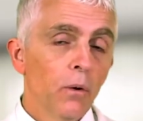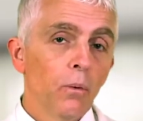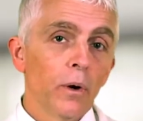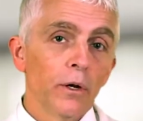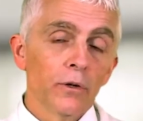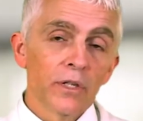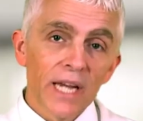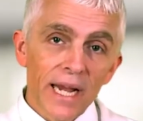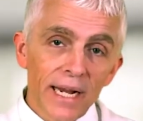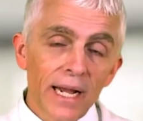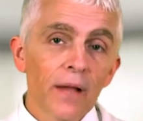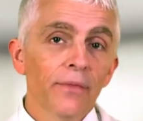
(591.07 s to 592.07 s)
where you
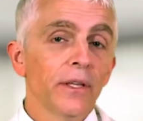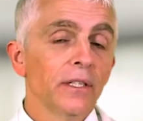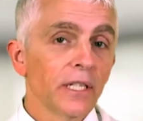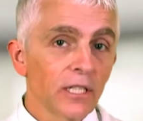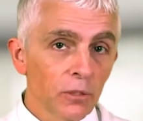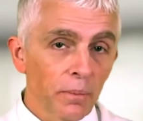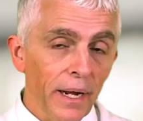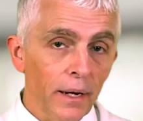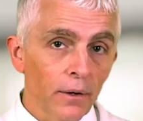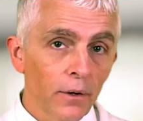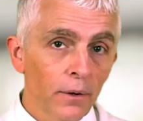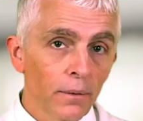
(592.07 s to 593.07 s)
take out this
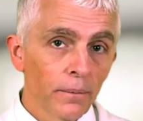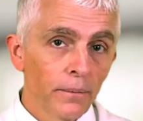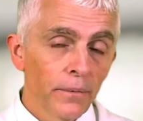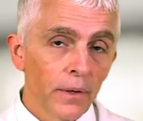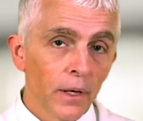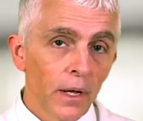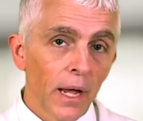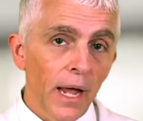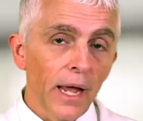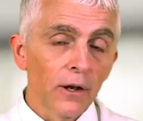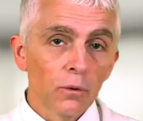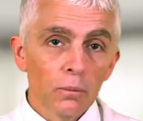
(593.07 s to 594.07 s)
expander
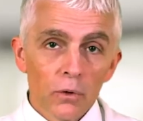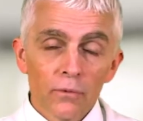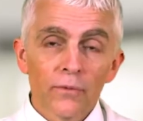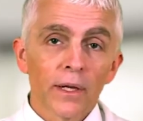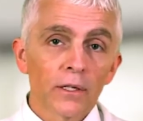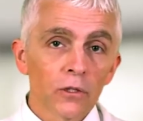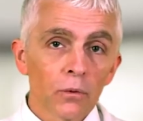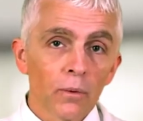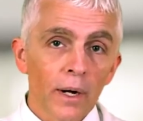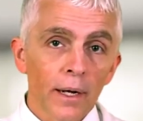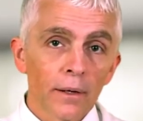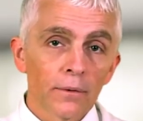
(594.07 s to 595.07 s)
and you move things
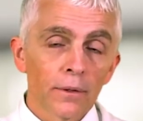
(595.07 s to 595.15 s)
around